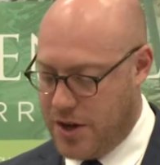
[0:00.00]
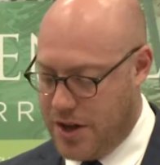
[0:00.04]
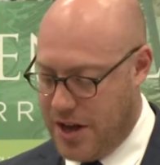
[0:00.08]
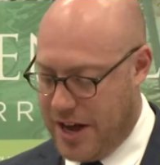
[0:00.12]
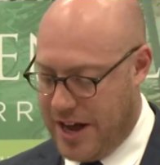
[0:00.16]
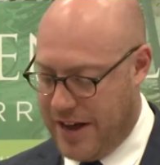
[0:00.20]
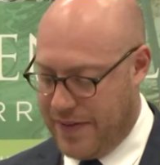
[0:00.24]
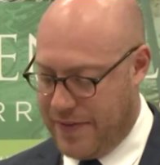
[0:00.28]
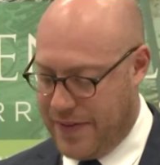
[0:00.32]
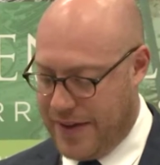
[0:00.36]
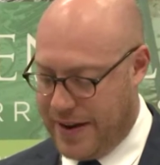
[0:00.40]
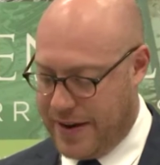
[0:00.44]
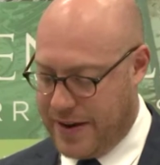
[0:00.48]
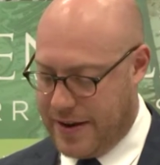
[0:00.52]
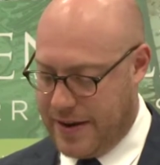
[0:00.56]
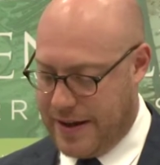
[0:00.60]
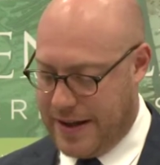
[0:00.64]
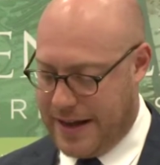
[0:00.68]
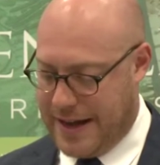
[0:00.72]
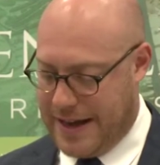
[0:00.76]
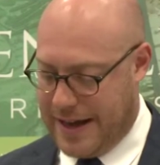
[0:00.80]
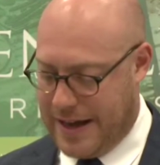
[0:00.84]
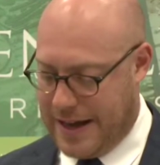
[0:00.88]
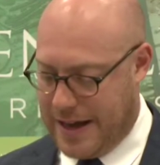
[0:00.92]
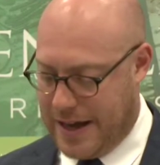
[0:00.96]
and then
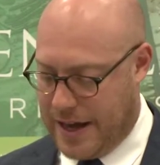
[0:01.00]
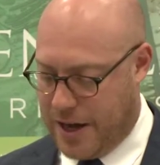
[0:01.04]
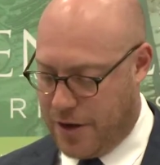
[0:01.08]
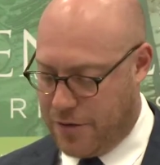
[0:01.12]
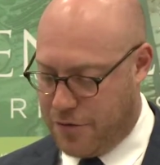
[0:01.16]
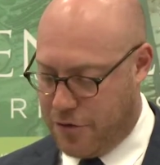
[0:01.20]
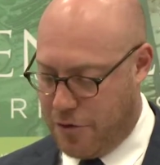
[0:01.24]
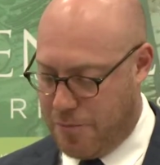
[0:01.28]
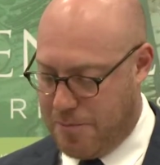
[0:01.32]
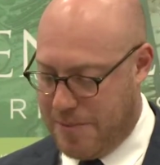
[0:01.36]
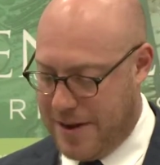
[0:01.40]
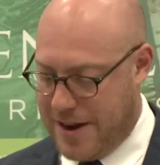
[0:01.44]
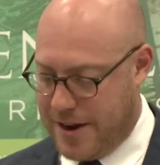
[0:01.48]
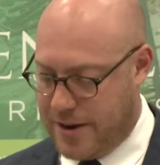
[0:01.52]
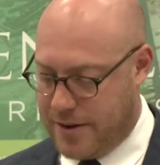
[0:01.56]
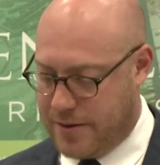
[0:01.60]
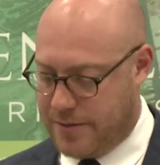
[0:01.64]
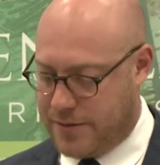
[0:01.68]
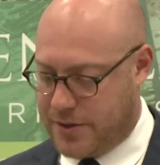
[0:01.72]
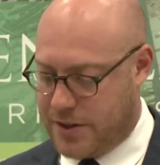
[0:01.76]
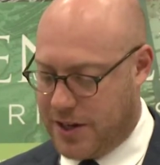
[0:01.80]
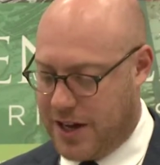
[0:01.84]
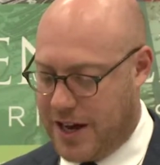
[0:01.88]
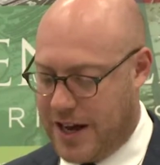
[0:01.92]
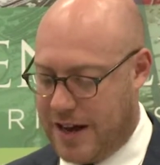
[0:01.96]
over a period
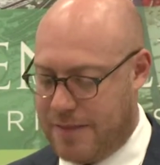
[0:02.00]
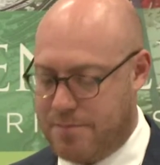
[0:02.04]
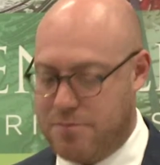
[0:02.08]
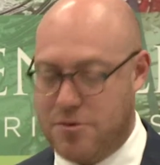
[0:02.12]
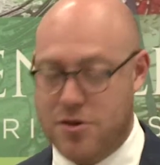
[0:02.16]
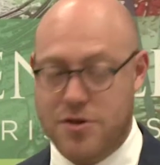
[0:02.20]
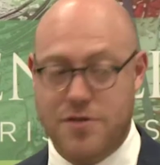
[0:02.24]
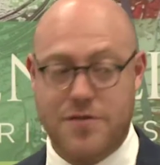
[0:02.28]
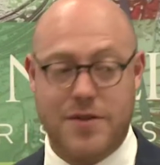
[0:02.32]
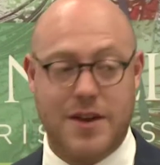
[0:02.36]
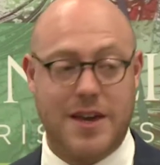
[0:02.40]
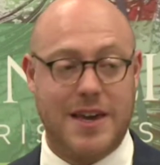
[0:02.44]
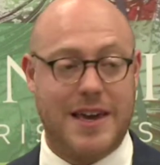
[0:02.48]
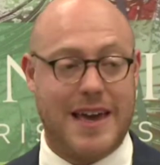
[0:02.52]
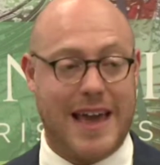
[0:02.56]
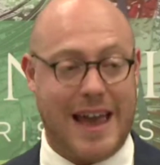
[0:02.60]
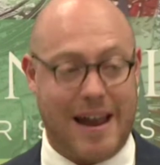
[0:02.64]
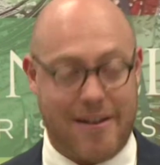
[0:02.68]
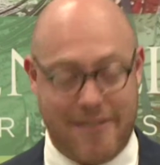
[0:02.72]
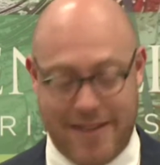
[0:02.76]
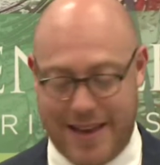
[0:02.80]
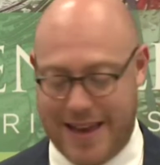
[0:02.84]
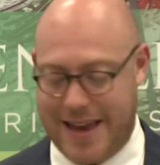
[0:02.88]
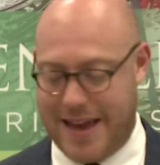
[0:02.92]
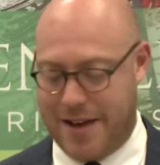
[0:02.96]
of time moving,
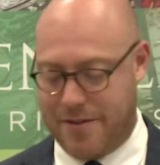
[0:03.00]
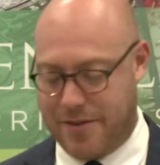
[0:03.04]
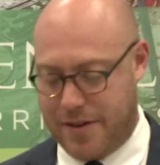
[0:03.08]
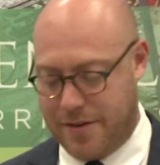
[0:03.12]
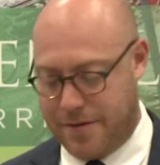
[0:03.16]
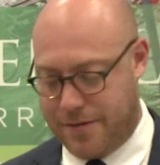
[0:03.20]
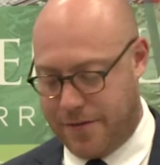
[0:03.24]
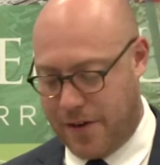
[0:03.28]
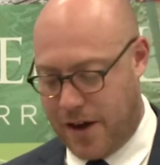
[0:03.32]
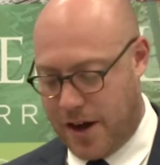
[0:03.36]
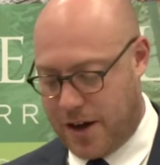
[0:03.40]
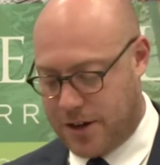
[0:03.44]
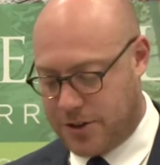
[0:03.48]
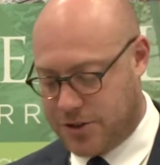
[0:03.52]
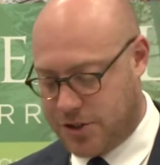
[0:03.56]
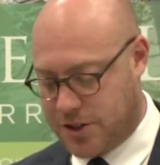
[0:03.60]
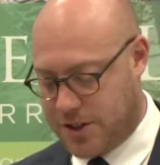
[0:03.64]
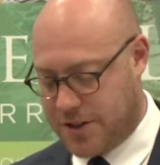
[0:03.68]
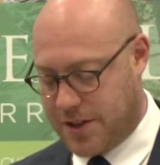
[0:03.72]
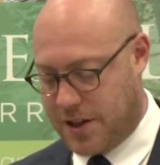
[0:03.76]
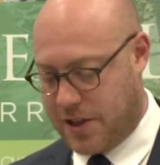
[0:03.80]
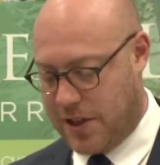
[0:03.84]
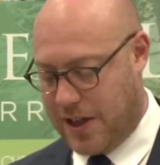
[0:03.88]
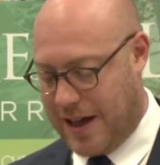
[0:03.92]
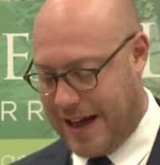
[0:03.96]
carrying heavy files
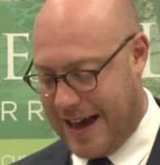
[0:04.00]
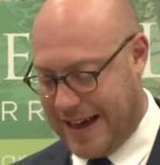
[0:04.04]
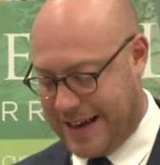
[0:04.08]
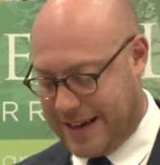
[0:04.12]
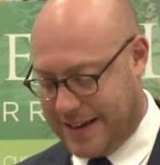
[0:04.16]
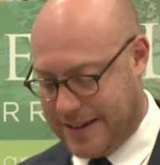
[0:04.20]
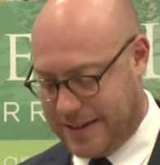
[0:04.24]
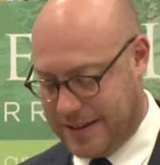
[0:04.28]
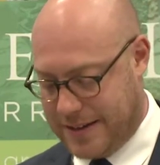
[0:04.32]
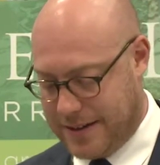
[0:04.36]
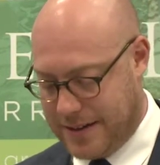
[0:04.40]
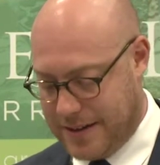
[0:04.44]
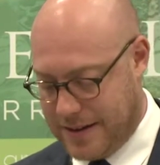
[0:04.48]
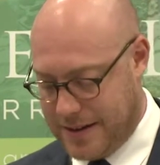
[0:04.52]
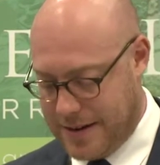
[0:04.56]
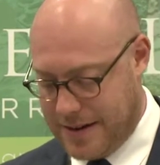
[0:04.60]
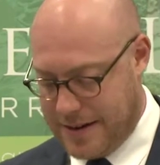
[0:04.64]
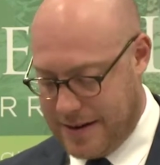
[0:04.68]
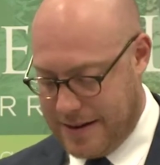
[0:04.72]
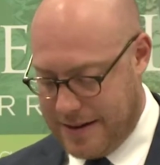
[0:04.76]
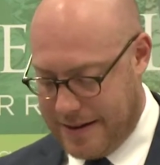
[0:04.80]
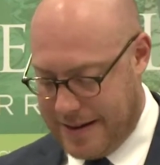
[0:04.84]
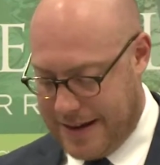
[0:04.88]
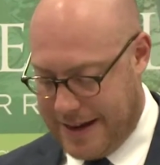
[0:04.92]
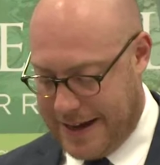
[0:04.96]
and the like.
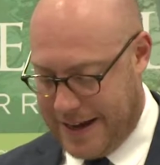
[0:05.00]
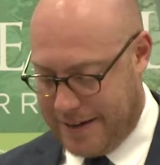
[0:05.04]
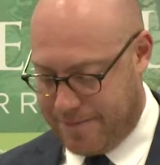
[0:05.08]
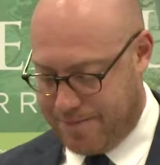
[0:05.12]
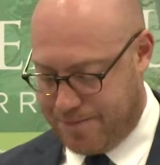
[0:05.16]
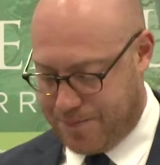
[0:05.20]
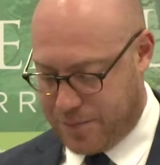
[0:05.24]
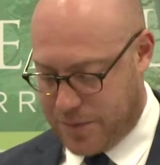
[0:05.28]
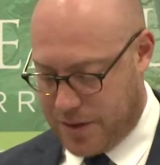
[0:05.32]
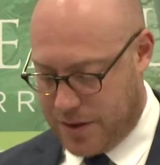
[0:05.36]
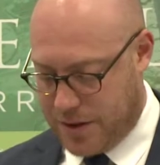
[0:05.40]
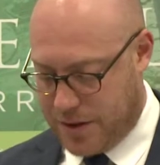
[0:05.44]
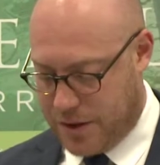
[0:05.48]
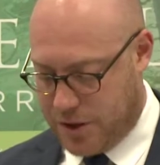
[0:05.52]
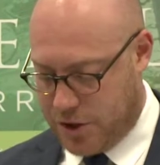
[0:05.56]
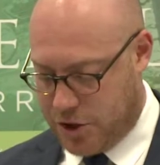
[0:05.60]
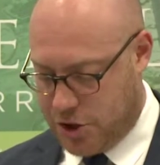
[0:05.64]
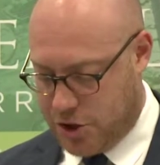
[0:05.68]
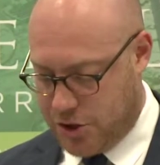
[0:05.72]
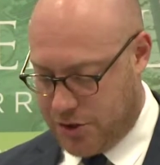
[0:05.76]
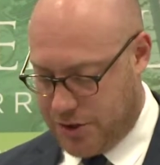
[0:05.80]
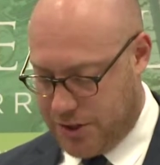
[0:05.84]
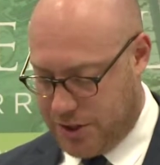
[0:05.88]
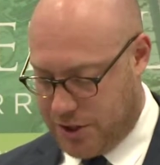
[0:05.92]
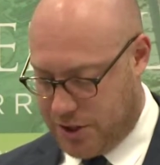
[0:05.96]
The
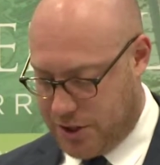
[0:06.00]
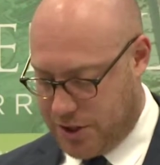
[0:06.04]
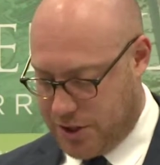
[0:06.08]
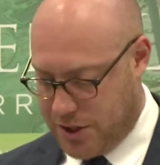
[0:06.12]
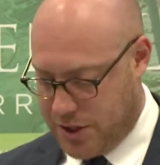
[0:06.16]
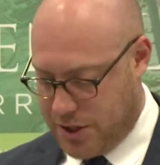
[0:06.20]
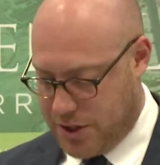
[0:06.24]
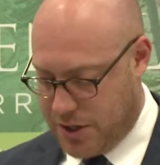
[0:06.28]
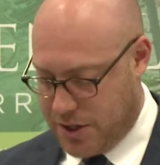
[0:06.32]
jury's,